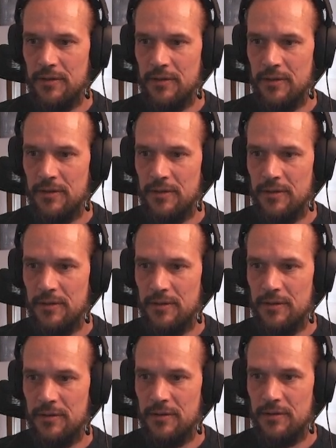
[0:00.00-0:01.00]

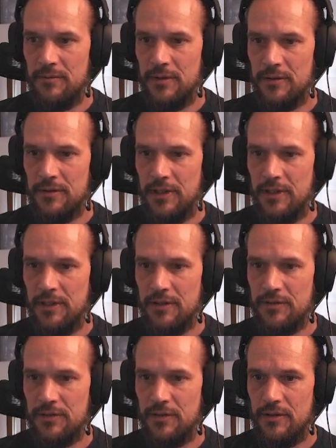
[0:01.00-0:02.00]
Mouse
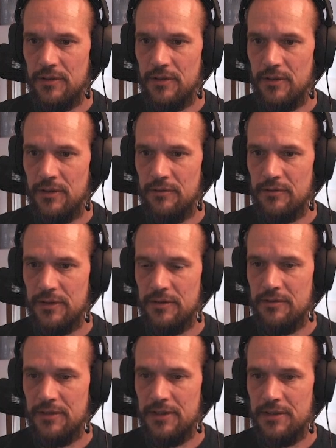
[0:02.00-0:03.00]
clicks, over
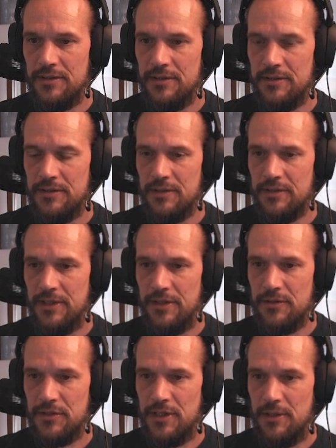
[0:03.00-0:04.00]
events, the tail
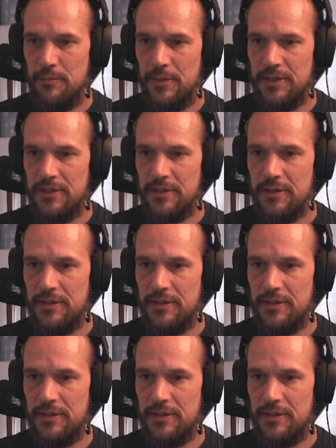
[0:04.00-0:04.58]
shape method